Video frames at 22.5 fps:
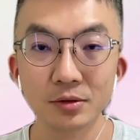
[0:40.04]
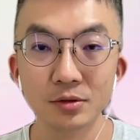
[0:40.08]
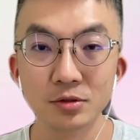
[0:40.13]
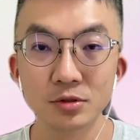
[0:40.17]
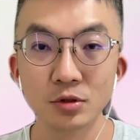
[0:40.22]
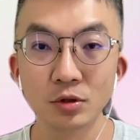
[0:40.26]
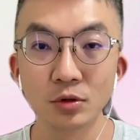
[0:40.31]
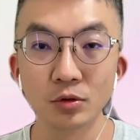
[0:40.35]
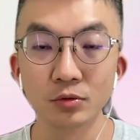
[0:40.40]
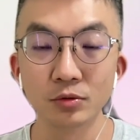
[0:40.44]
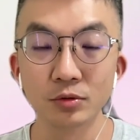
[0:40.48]

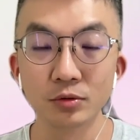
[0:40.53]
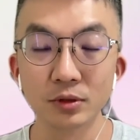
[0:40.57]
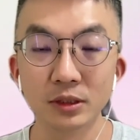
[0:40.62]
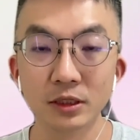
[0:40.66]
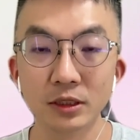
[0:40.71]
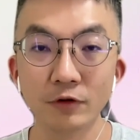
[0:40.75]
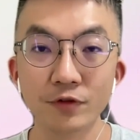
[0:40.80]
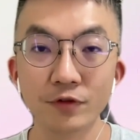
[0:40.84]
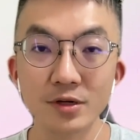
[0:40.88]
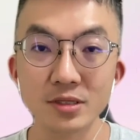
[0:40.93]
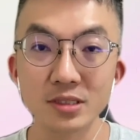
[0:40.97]
So
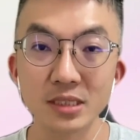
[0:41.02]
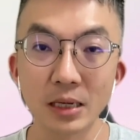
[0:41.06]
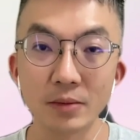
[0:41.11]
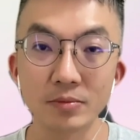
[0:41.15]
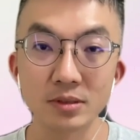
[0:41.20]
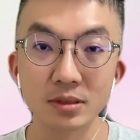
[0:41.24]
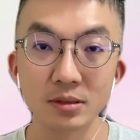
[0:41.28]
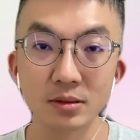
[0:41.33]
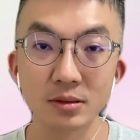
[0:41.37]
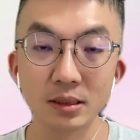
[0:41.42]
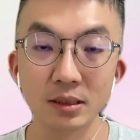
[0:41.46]
the first
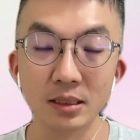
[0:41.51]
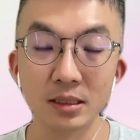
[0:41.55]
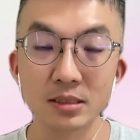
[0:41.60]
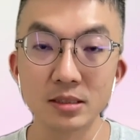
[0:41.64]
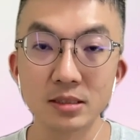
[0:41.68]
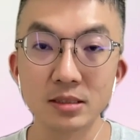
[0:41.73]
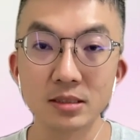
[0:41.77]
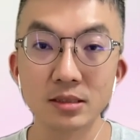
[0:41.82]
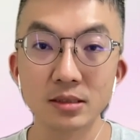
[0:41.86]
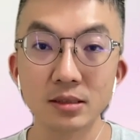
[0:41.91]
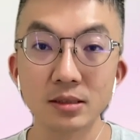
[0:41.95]
step
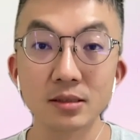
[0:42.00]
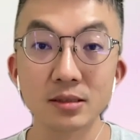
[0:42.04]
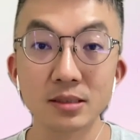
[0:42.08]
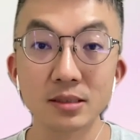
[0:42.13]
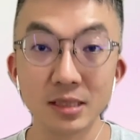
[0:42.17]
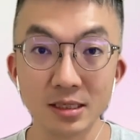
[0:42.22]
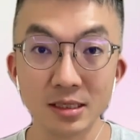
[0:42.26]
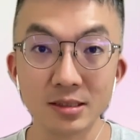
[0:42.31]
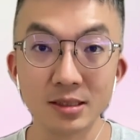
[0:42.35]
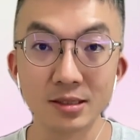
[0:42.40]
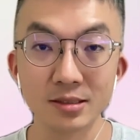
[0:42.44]
is
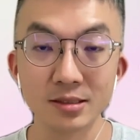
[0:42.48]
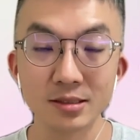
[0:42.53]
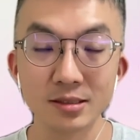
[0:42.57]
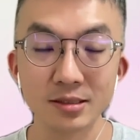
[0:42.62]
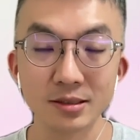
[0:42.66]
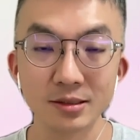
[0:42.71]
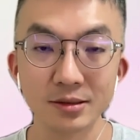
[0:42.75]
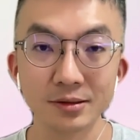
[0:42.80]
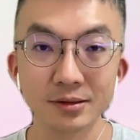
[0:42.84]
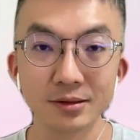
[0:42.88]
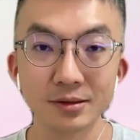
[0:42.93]

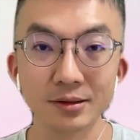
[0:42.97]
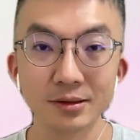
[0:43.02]
scissors.